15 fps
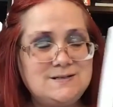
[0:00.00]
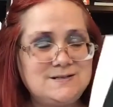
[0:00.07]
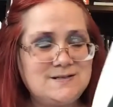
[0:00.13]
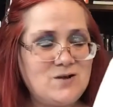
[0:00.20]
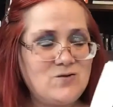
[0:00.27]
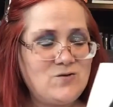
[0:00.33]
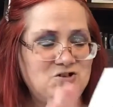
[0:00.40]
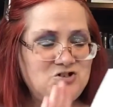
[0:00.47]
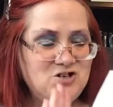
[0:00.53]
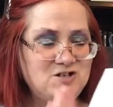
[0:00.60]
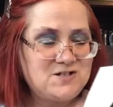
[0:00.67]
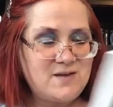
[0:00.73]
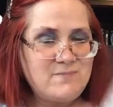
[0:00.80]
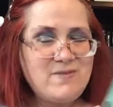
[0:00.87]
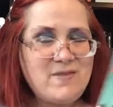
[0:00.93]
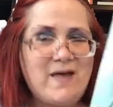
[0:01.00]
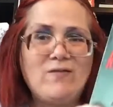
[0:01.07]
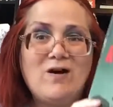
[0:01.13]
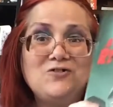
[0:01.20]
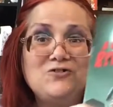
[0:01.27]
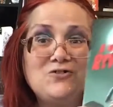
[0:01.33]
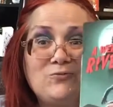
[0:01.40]
So it shouldn't take me that
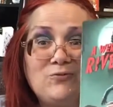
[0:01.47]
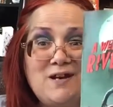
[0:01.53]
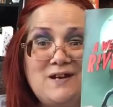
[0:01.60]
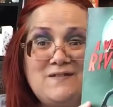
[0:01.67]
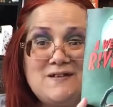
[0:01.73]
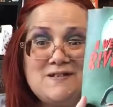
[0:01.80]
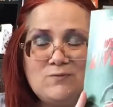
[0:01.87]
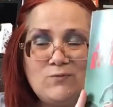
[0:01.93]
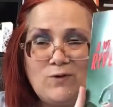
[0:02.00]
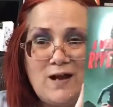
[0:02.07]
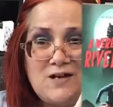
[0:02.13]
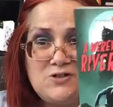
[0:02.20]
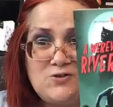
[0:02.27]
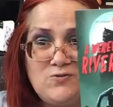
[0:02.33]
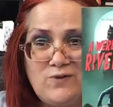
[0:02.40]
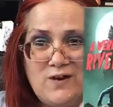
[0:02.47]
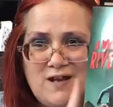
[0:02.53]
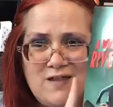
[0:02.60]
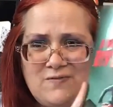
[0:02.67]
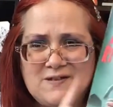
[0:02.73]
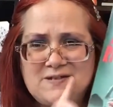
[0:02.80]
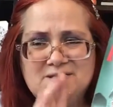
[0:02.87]
long to read this. When I do read
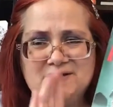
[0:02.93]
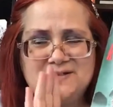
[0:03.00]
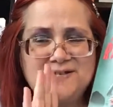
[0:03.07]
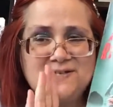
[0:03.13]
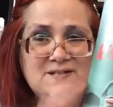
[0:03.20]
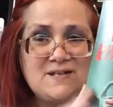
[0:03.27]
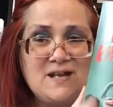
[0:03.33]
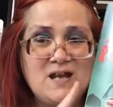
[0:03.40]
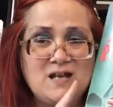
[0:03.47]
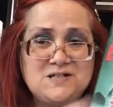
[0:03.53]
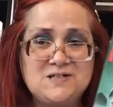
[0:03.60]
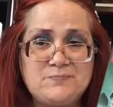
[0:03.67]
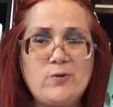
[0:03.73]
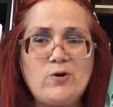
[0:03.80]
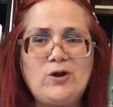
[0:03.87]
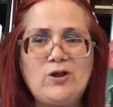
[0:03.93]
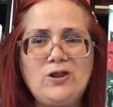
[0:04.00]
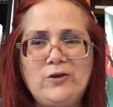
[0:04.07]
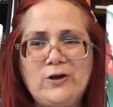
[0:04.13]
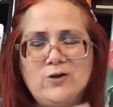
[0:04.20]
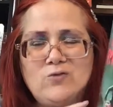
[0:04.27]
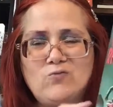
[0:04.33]
it, this is, spoiler
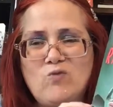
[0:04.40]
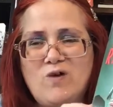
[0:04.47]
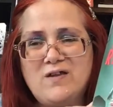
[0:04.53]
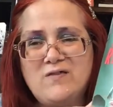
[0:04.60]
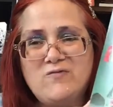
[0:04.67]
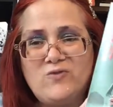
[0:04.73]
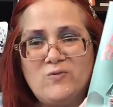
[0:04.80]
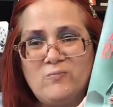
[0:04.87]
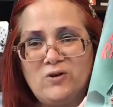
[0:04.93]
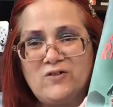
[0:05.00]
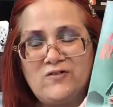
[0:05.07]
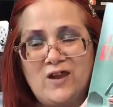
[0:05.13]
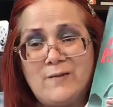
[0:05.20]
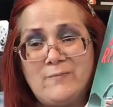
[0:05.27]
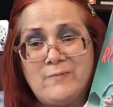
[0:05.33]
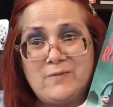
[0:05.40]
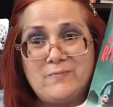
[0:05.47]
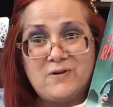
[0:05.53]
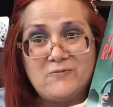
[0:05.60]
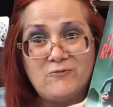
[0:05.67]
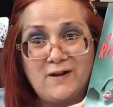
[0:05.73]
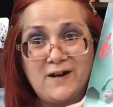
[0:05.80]
alert, one of the books that I'm going to
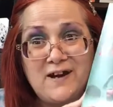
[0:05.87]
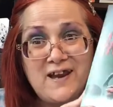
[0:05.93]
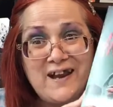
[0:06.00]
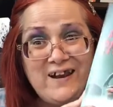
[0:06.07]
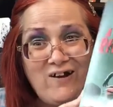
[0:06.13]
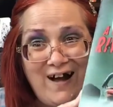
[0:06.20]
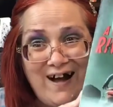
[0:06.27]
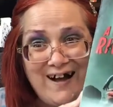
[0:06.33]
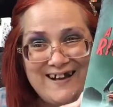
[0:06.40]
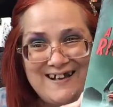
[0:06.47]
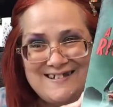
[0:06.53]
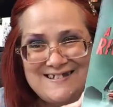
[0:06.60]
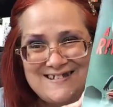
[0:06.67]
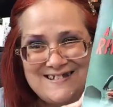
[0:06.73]
be reading in August.